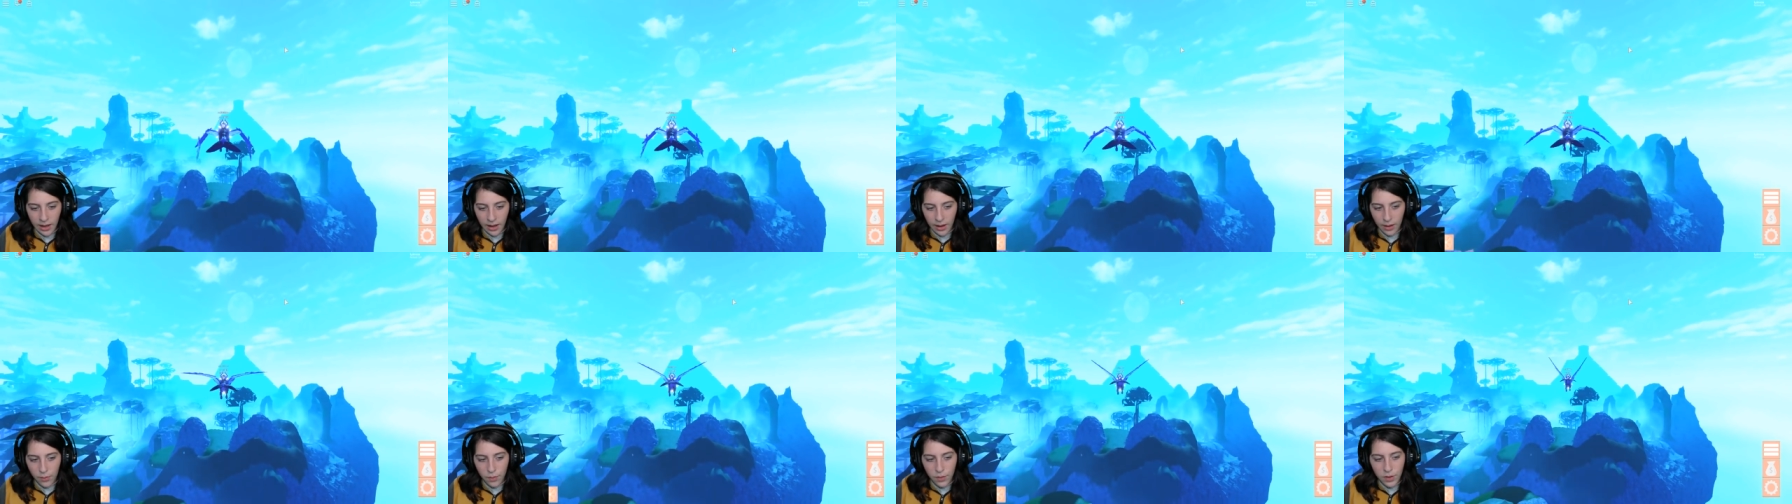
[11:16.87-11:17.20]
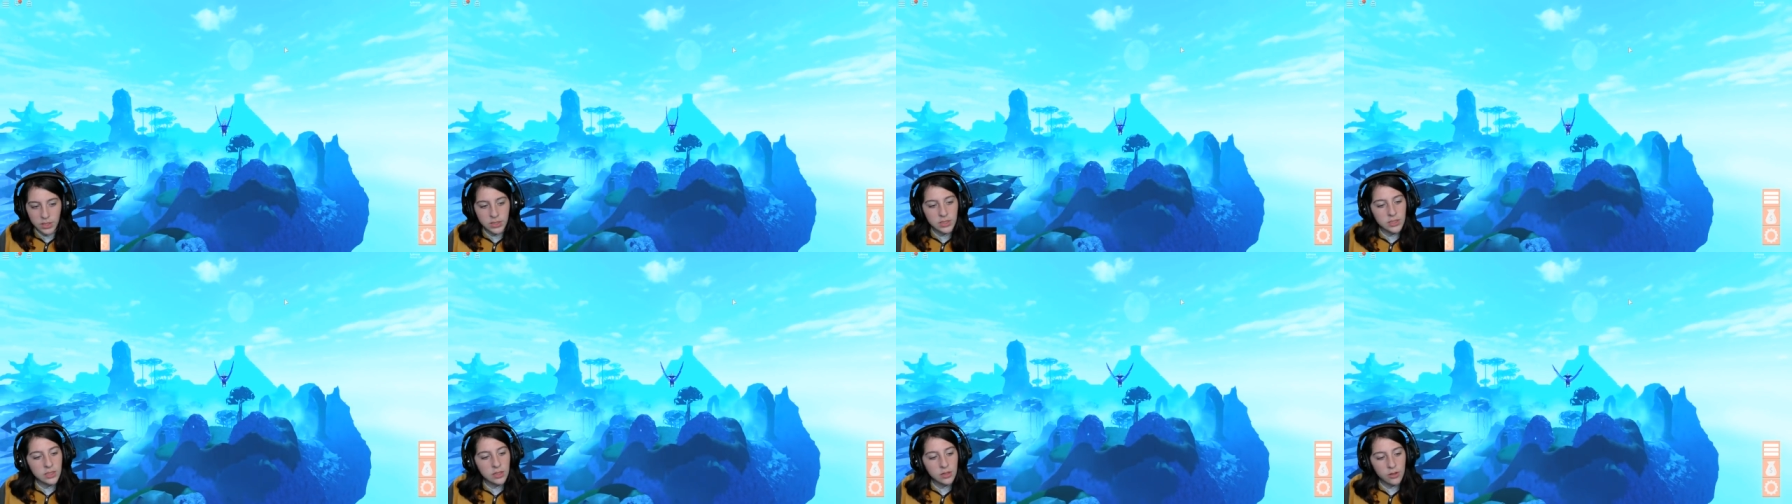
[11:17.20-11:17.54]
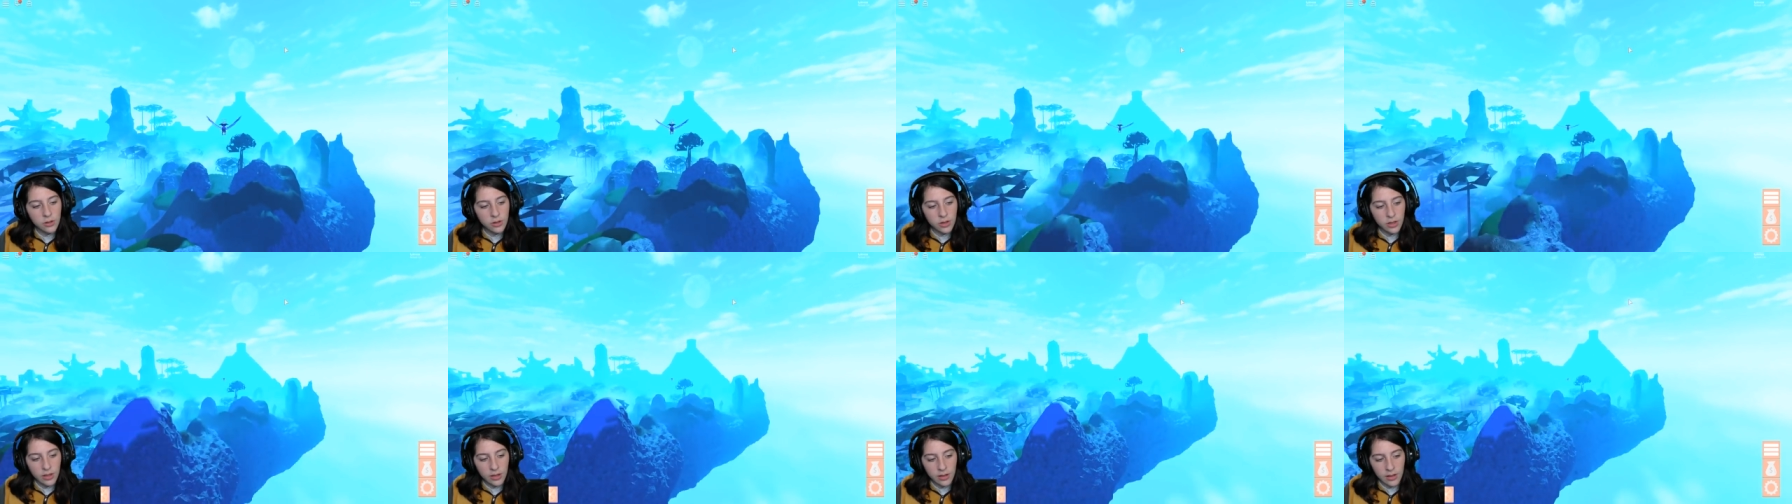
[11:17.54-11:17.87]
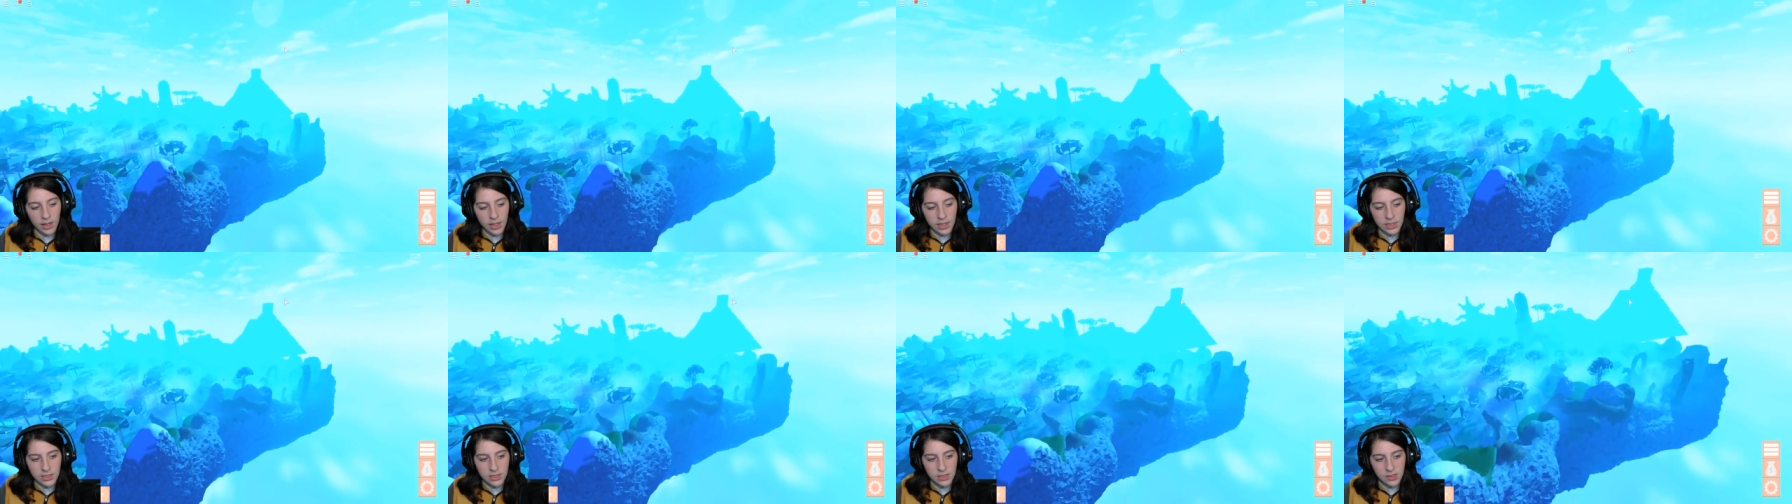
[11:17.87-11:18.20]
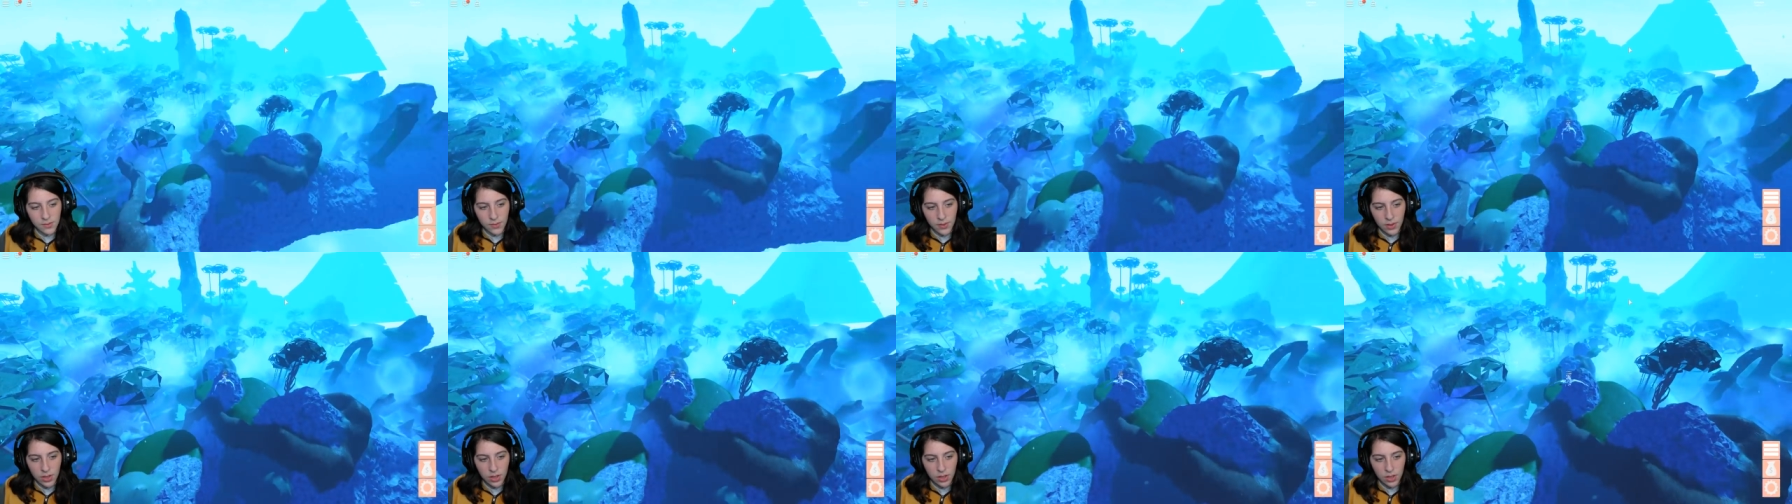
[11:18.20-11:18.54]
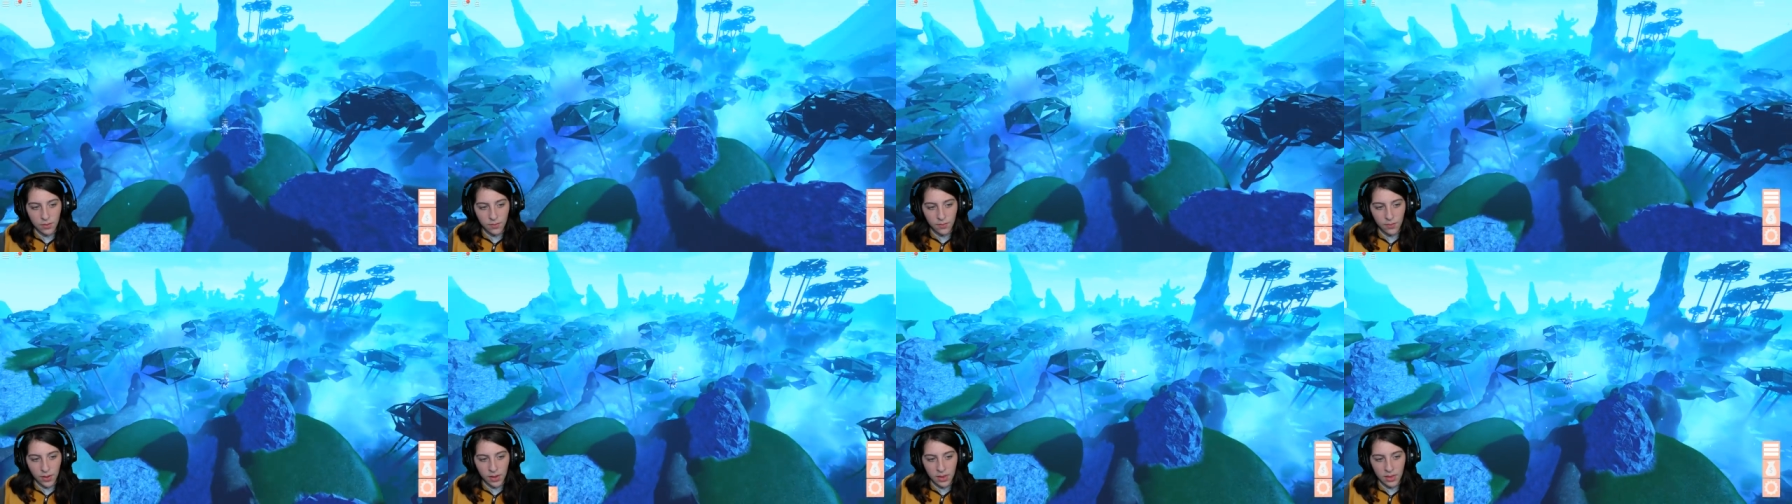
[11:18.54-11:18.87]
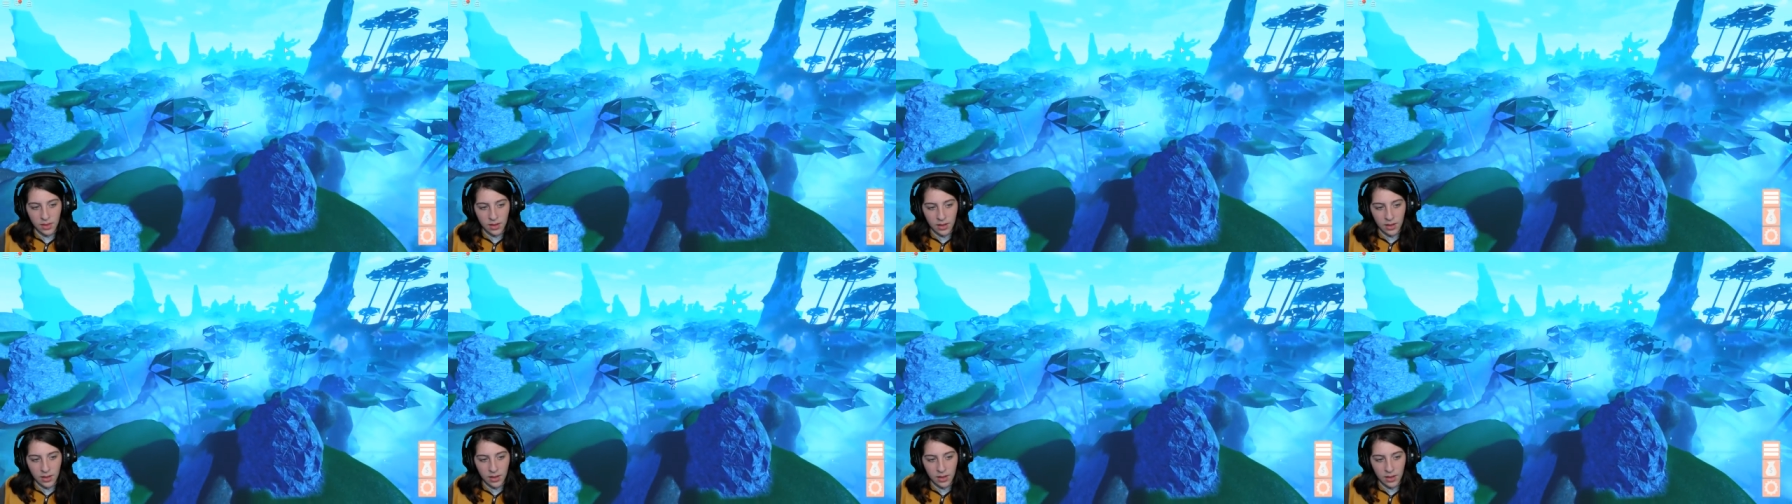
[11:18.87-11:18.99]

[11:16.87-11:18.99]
I wasted all the class time I could have been